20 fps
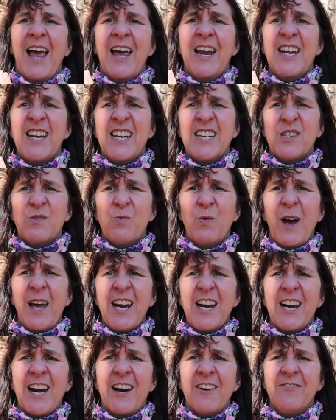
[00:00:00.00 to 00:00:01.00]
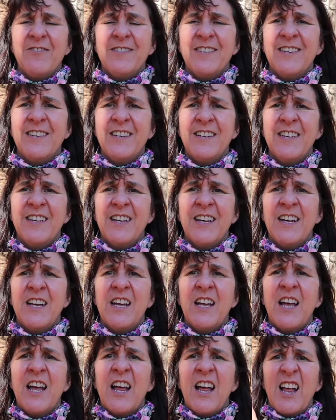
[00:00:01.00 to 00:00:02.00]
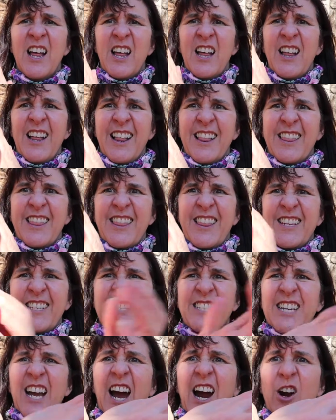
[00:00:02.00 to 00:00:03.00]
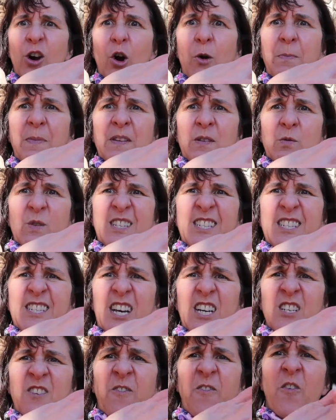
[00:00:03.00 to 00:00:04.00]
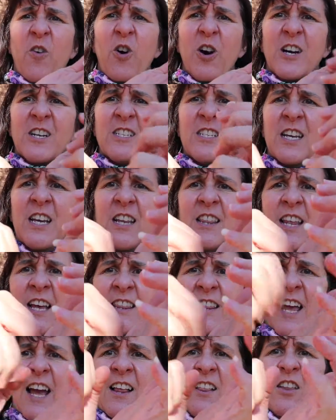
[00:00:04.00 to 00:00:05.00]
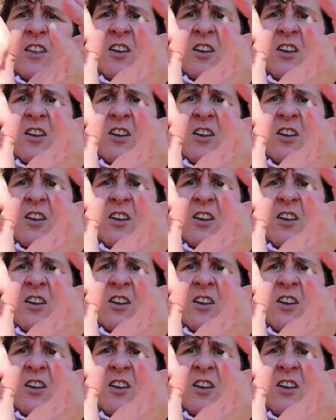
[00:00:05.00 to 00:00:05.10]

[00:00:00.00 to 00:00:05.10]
and it gets wet enough, the star opens with such force that that